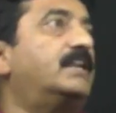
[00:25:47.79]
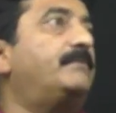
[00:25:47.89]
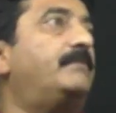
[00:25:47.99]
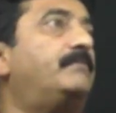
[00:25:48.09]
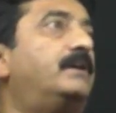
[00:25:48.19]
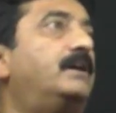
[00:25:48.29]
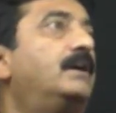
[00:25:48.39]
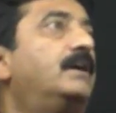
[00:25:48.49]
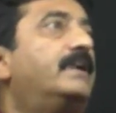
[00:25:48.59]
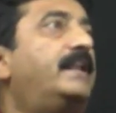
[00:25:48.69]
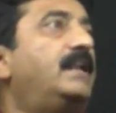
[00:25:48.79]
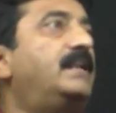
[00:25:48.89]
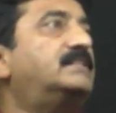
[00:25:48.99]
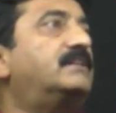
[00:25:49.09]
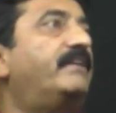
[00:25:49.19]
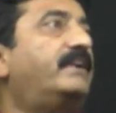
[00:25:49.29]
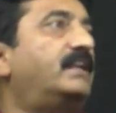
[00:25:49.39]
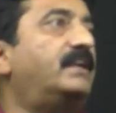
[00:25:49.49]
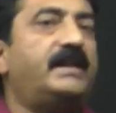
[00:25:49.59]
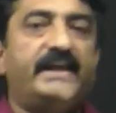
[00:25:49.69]
Remember, del is a
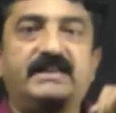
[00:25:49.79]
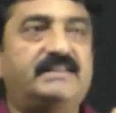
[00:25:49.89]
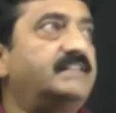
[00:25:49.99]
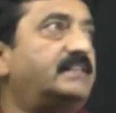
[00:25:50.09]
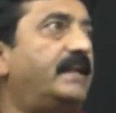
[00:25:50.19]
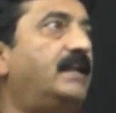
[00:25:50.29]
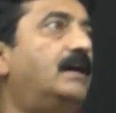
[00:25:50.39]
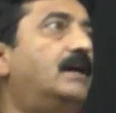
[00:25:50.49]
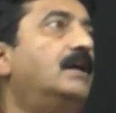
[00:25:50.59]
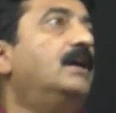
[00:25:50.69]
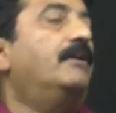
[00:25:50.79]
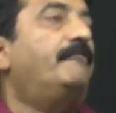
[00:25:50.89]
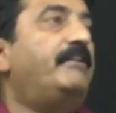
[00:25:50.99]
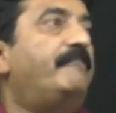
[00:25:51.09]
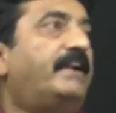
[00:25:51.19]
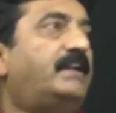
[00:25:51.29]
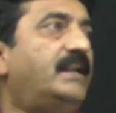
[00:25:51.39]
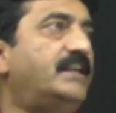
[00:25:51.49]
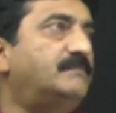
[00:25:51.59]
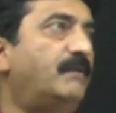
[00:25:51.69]
vector, T is a scalar. When
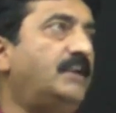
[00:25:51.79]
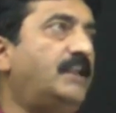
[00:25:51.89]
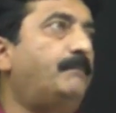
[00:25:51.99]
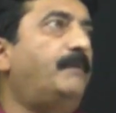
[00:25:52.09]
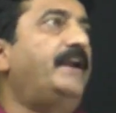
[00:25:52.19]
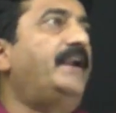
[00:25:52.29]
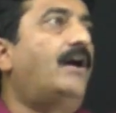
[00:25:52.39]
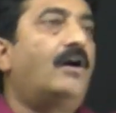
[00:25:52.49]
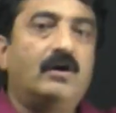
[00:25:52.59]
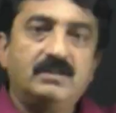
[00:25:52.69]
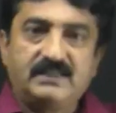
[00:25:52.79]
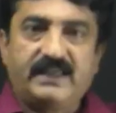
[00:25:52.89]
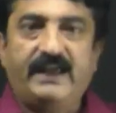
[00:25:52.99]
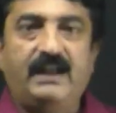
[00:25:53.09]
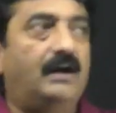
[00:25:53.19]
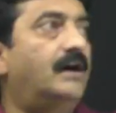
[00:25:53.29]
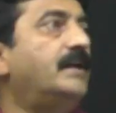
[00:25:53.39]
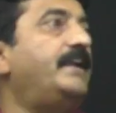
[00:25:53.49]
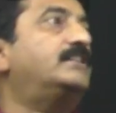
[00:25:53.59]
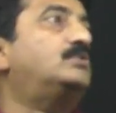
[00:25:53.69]
vector is multiplied on
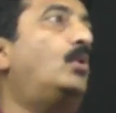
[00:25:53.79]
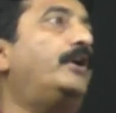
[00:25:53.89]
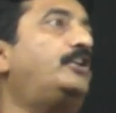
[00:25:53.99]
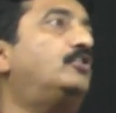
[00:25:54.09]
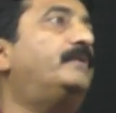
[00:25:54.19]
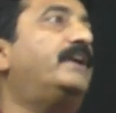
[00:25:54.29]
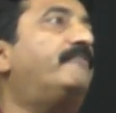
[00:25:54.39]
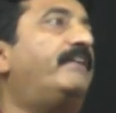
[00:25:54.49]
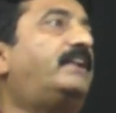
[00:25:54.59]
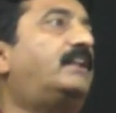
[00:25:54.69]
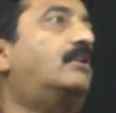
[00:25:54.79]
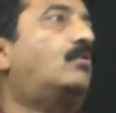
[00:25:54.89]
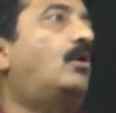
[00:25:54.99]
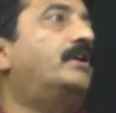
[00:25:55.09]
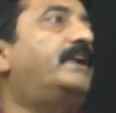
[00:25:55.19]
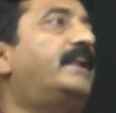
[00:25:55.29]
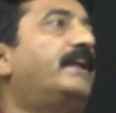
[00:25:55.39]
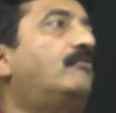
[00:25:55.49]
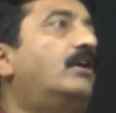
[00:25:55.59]
scalar, it is going to be a vector quantity.